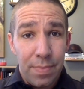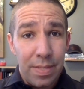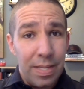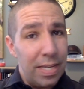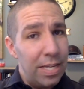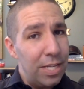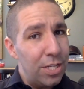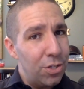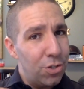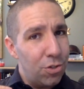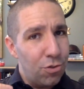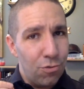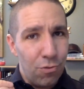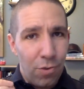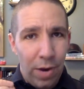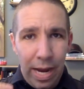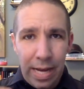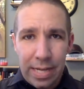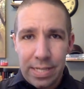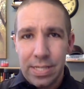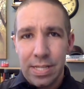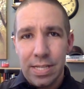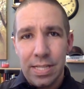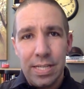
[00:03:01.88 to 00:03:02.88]
is
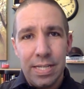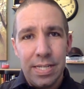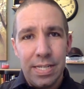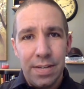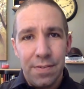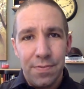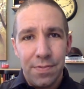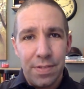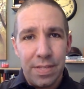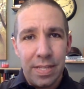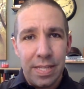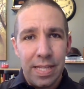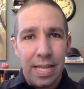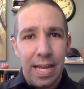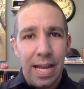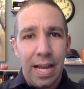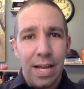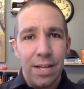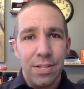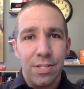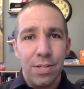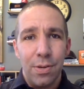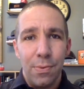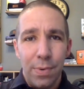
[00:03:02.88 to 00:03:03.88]
drastically different than the
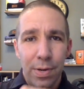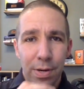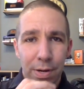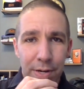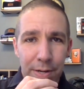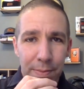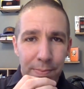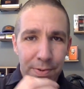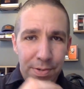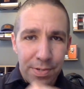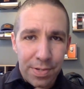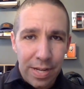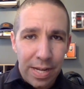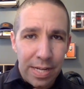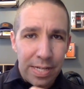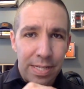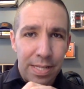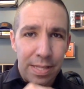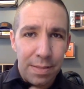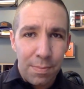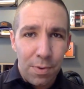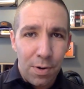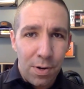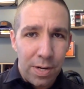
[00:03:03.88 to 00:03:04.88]
house that we're going to present to
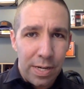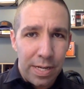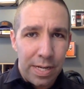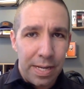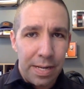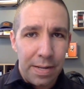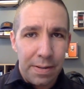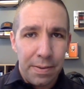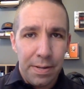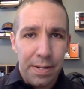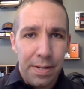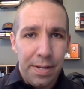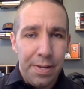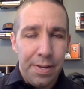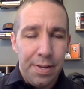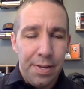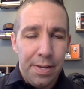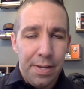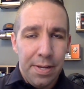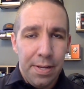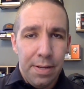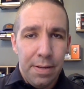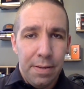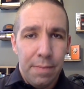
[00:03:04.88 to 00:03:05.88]
the market,
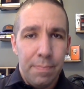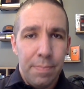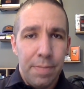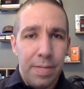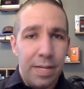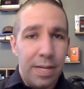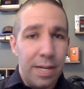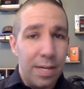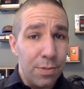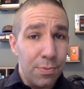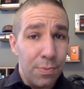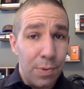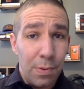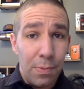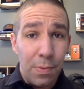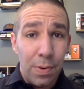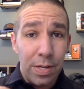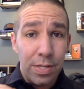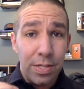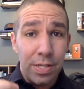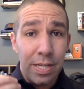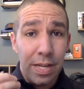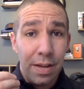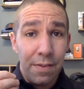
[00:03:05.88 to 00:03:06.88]
because we
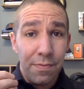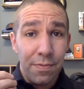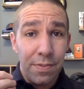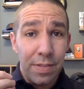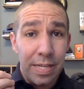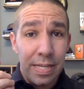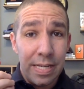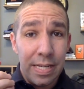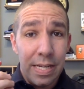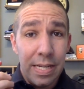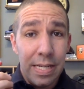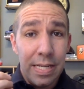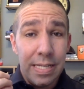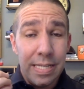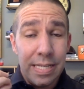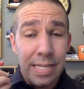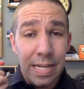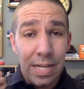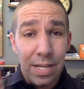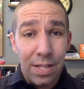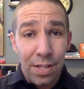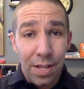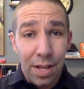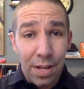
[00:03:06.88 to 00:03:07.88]
want to definitely
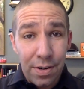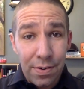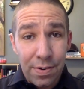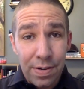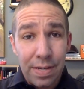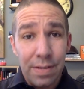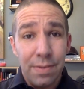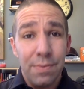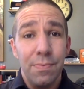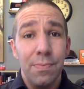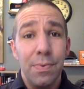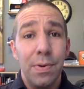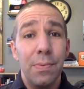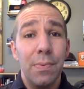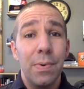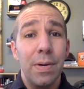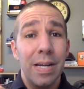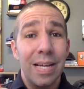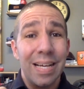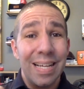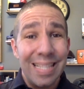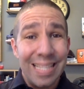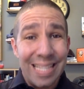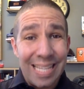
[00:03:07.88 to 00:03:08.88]
declutter it. We want
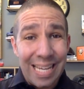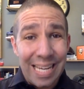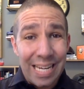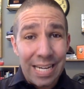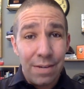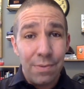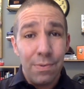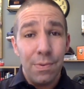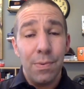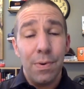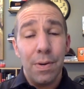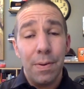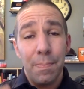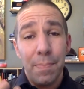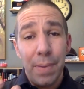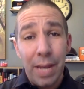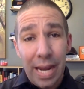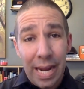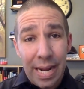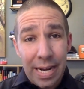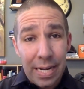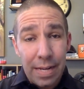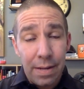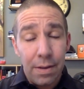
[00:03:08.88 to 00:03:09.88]
to clean it. We want to
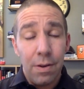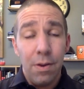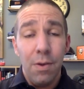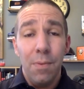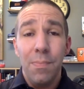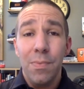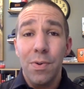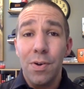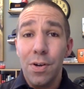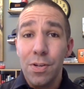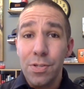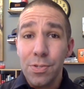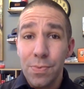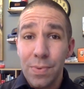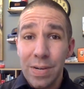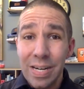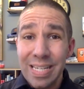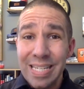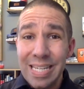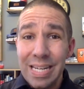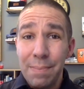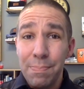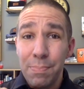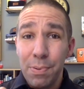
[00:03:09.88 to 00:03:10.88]
paint it. We also want
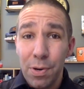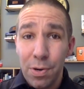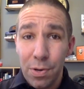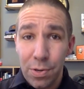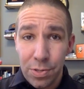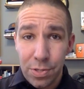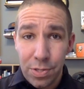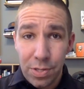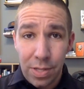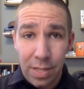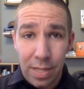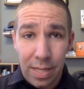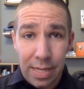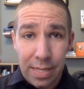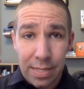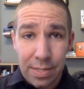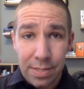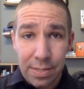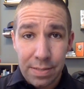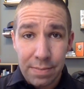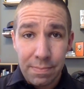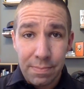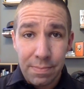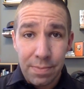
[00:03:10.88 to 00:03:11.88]
to depersonalize
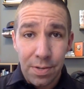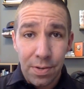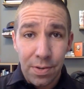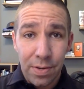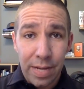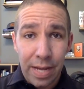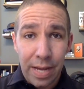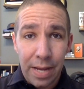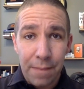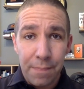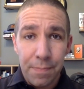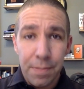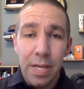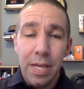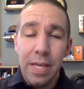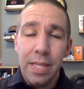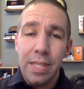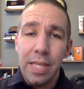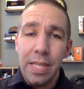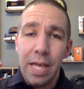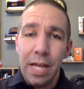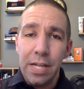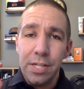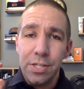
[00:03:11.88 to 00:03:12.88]
it. Okay.
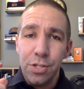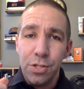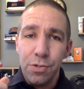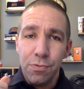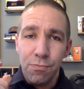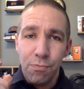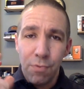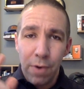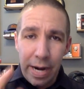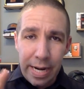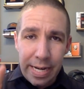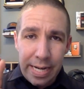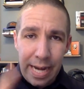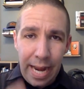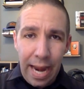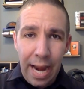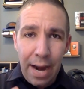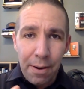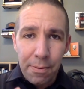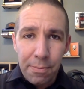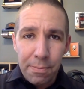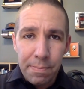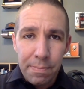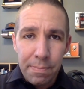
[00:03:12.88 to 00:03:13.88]
That's right now
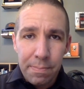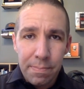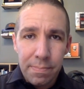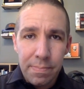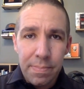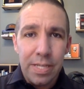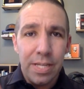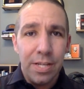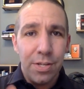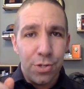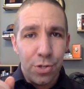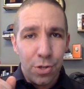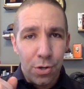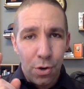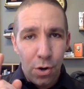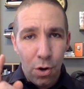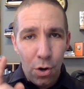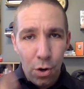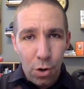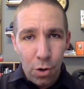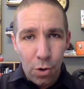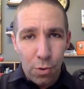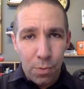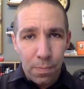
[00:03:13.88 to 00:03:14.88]
is your
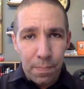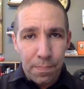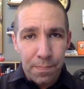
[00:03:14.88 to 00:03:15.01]
home.